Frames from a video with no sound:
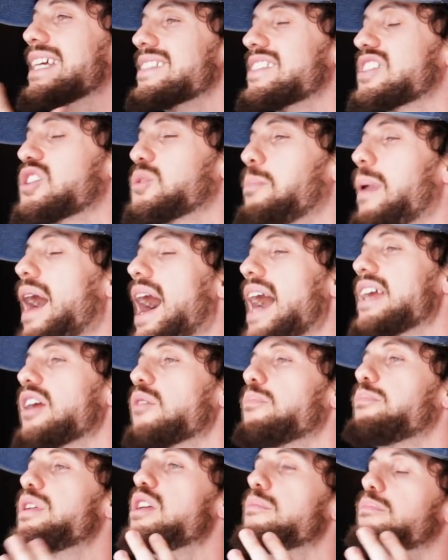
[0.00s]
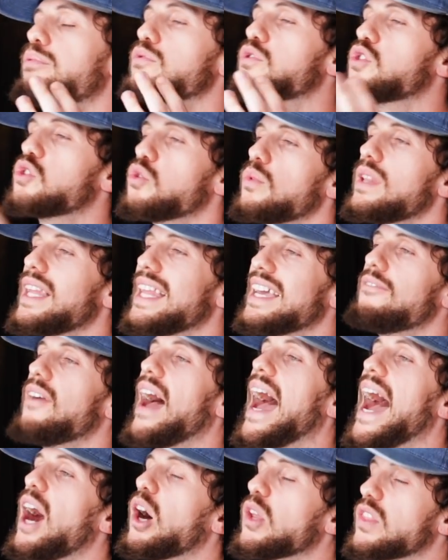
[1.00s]
inspire people to live
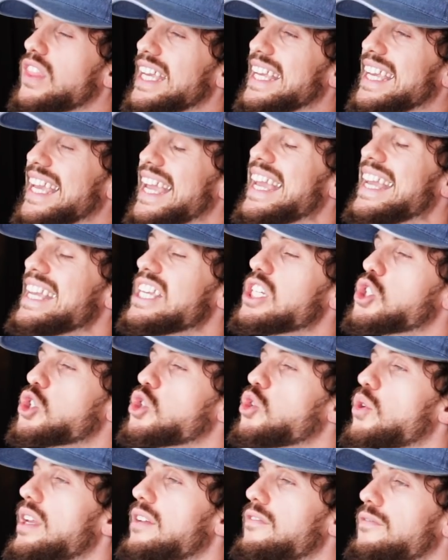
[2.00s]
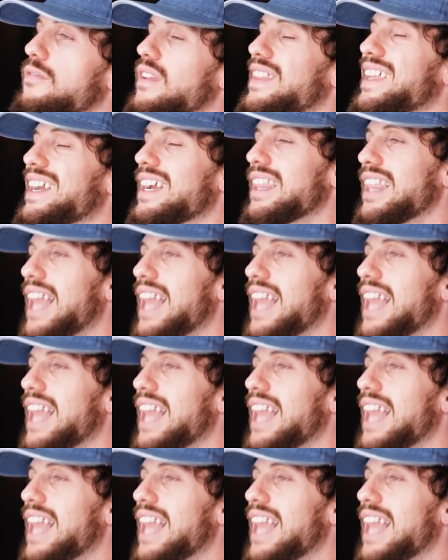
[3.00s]
out the King's dream for their